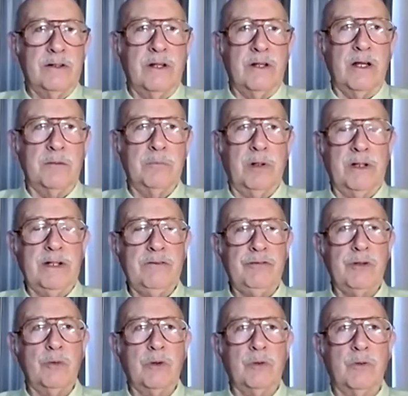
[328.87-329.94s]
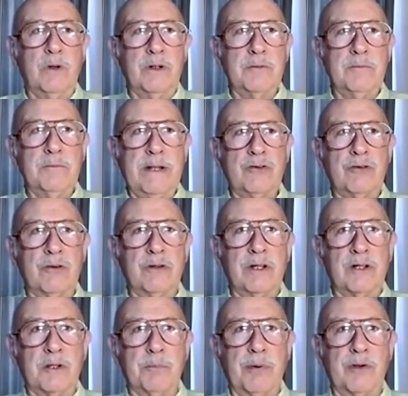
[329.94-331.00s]
I believe you would want to make sure
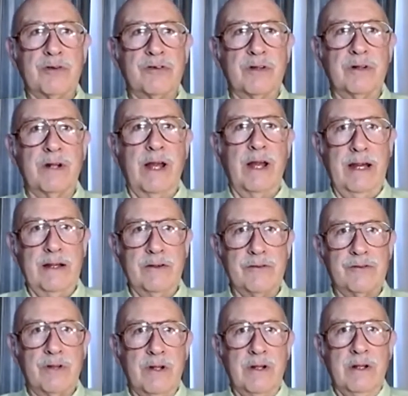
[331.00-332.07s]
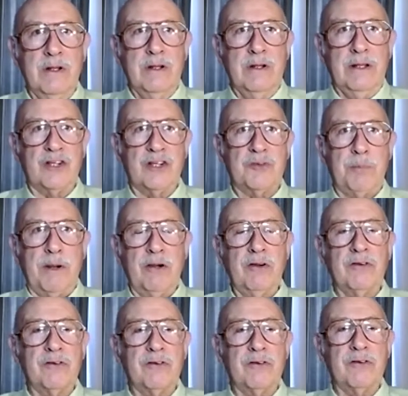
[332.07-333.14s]
that the person has
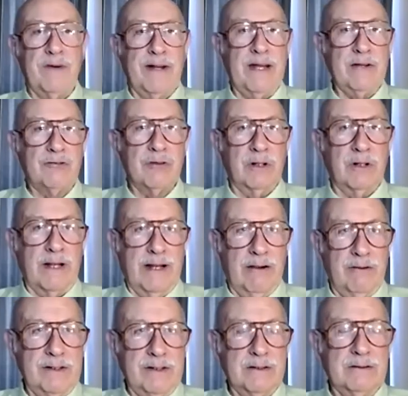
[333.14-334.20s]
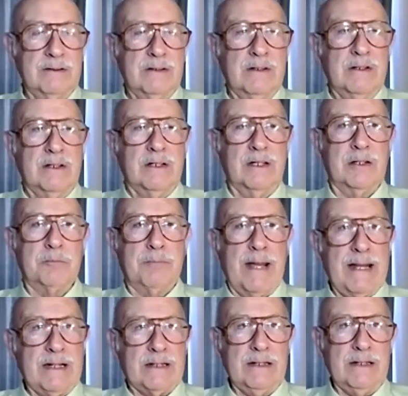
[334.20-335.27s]
experience in the financial area,
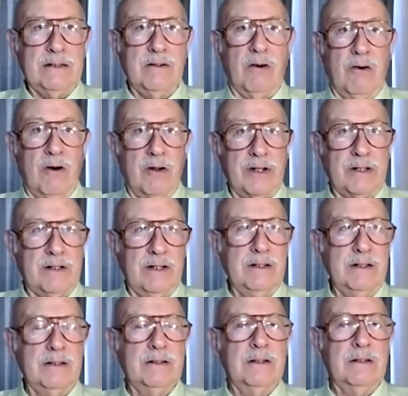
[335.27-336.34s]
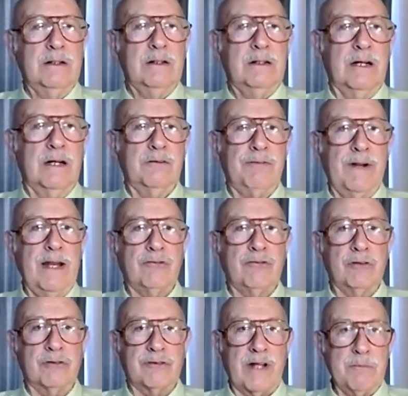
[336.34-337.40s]
banking, auditing,
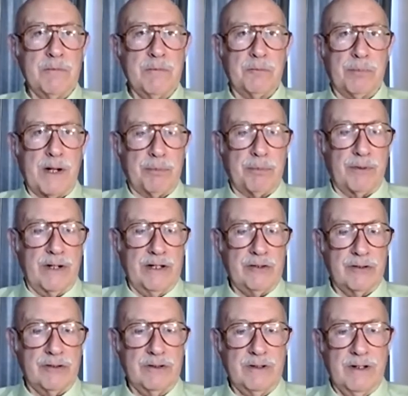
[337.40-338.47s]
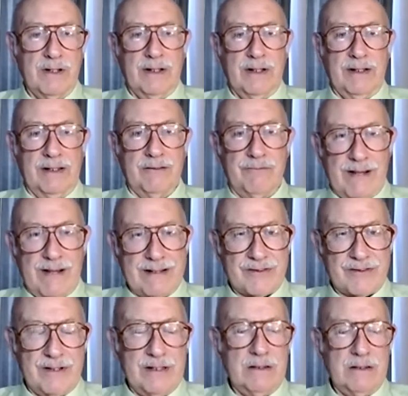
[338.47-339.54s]
financial statement preparation,
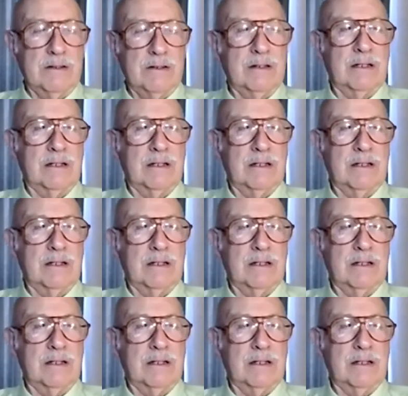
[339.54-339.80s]
investing